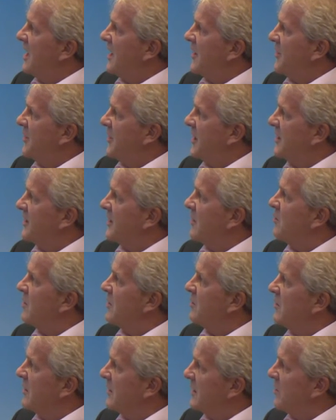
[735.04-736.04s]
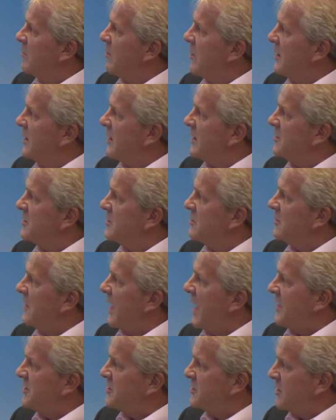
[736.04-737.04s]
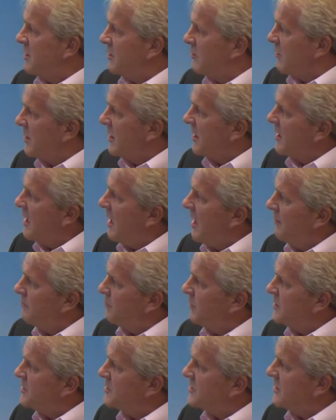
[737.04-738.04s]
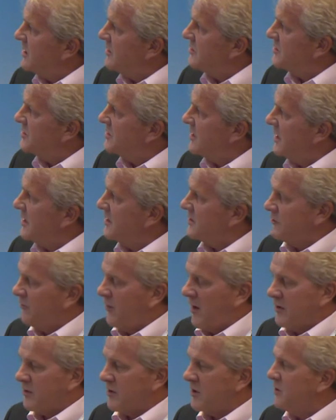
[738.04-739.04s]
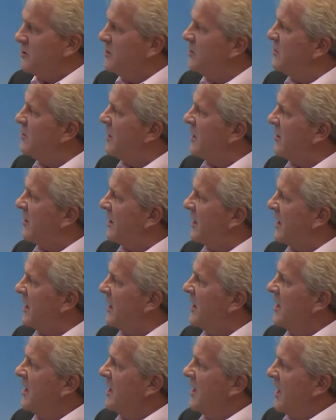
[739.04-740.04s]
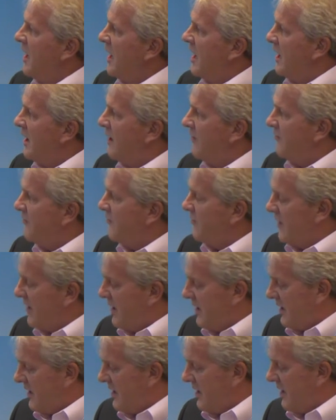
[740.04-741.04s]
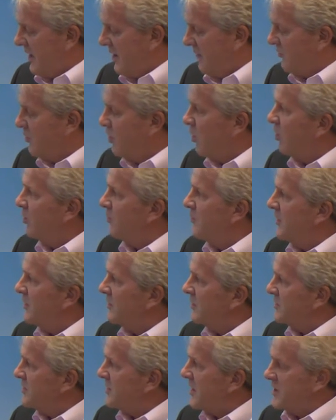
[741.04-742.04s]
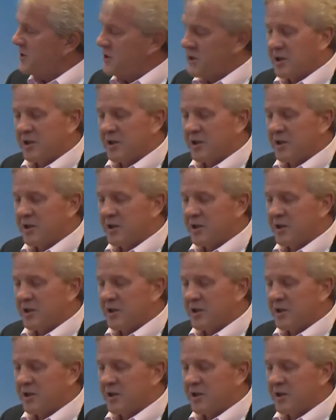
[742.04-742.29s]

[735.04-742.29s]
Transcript: thing that we really wanted to do last year. We accomplished those things, found a new area of gold mineralization.